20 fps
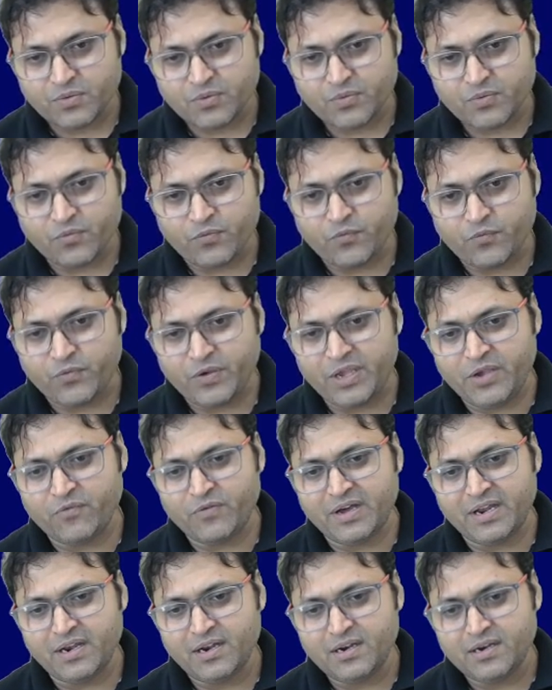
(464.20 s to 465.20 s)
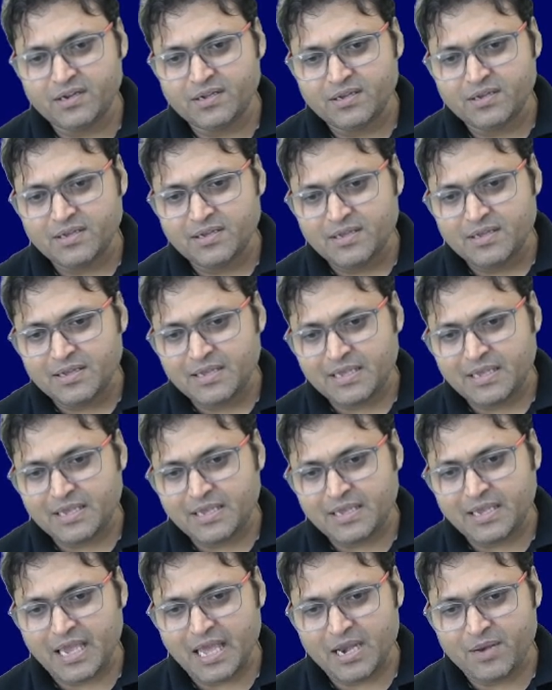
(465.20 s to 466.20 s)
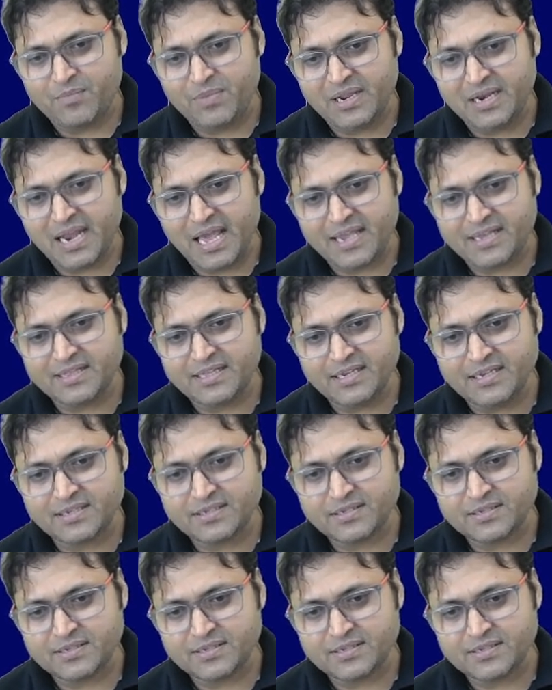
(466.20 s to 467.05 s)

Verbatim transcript: V1 can be like this.